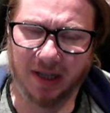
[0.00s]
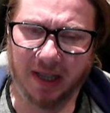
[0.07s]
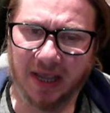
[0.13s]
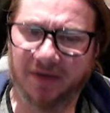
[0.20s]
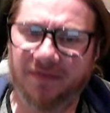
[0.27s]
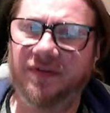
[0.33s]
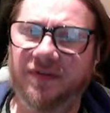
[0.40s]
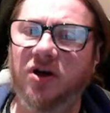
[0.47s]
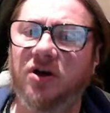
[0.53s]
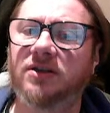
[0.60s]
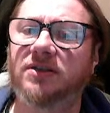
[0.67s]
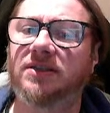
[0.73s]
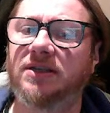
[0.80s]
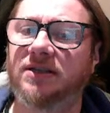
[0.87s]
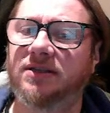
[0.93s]
if knight
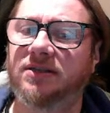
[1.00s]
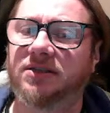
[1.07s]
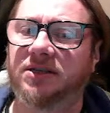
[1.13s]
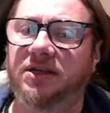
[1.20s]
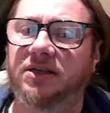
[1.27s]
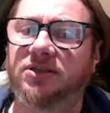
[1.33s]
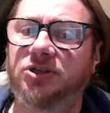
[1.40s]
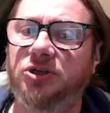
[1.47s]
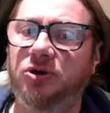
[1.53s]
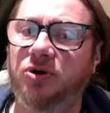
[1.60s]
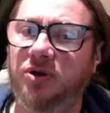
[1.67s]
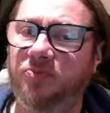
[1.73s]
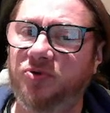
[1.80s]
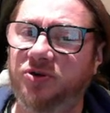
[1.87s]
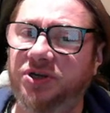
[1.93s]
c6, you're going
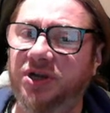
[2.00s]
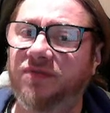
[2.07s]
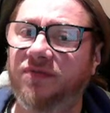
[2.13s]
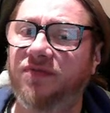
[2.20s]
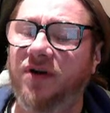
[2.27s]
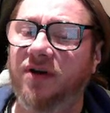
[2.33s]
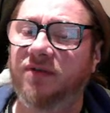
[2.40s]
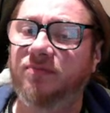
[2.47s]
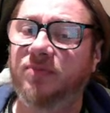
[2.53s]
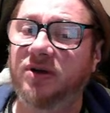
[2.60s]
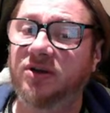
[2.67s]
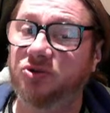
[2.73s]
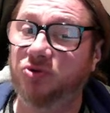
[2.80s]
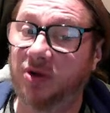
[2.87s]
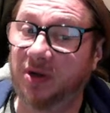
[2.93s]
to push a5
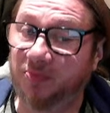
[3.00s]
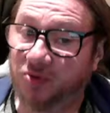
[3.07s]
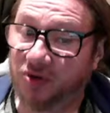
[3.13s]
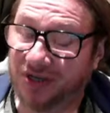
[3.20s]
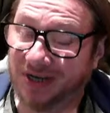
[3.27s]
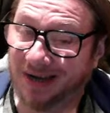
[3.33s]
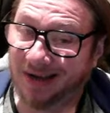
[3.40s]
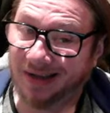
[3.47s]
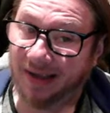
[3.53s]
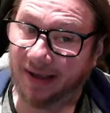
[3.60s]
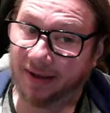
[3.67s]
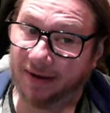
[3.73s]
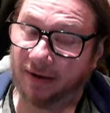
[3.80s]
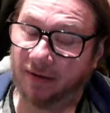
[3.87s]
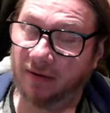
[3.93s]
because you want to push
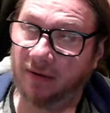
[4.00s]
again.